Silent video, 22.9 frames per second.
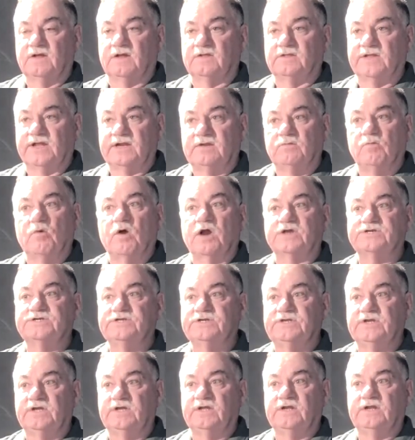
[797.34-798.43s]
Lady
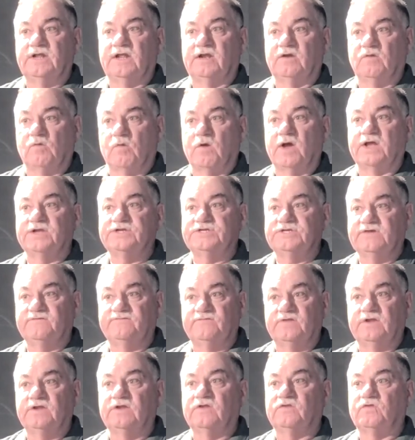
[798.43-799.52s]
Washington and Hawaiian
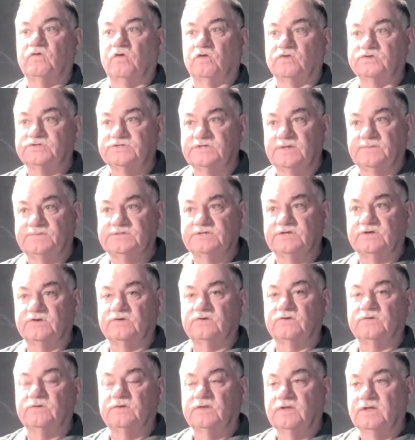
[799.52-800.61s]
Chieftain Atoll ships
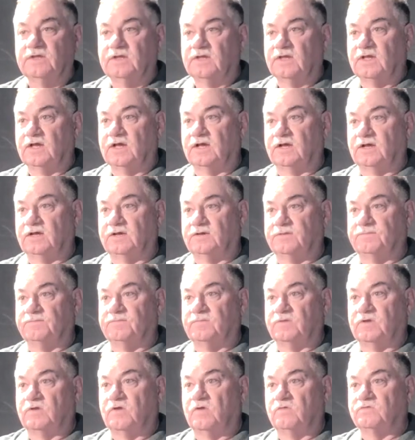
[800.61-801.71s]
here.
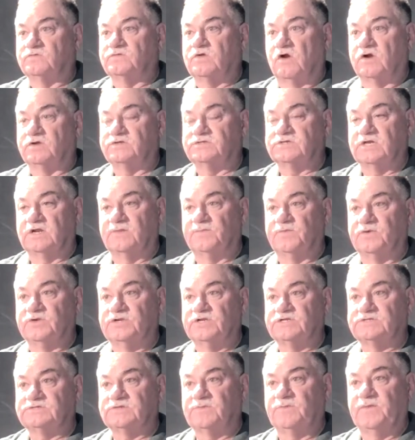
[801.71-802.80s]
The Coast Guard is going to
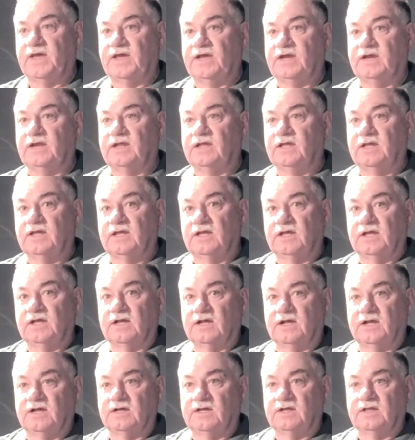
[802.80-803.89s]
participate.
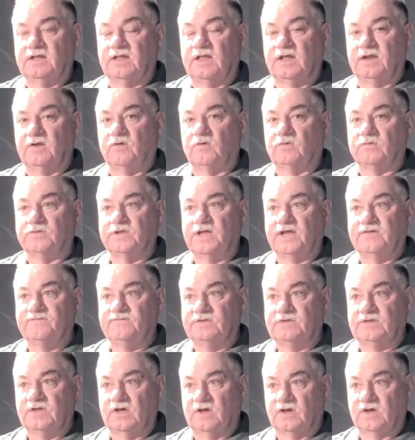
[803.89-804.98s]
An old Navy
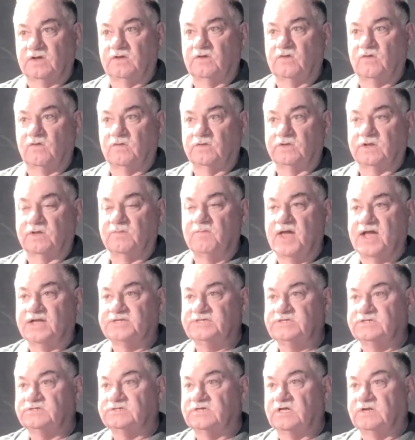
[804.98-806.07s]
tug called the
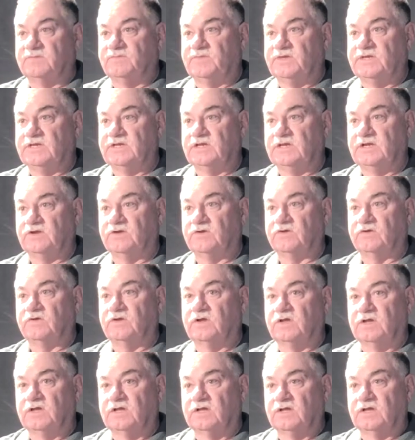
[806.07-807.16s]
Comanche is going to be here.
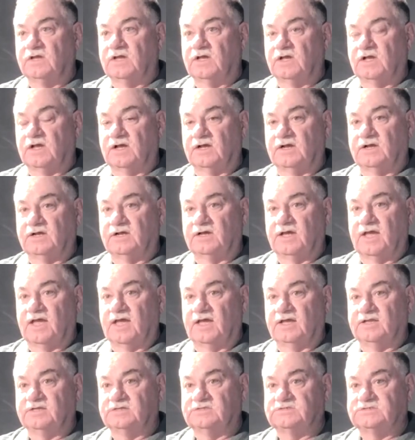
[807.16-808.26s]

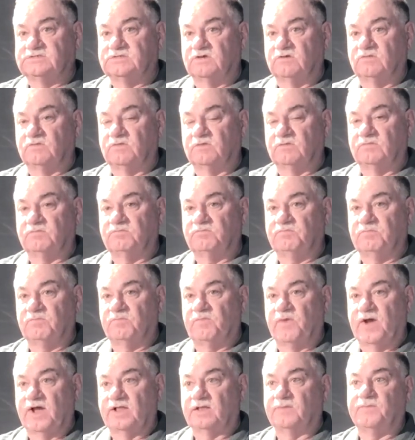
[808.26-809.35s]
And so
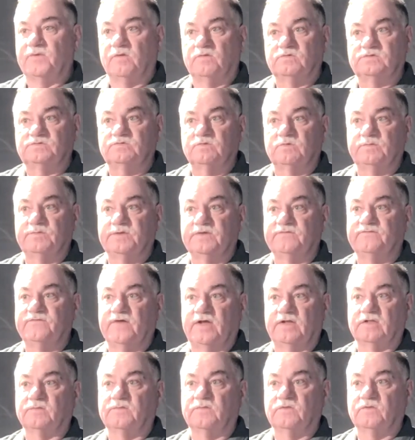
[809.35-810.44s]
pilot boats will be
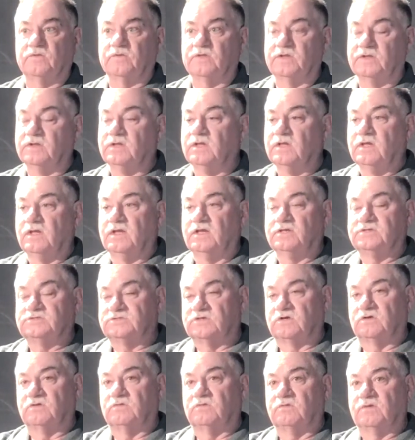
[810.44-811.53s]
available. And
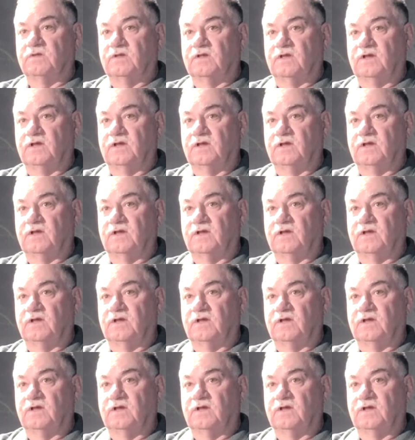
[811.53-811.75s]
so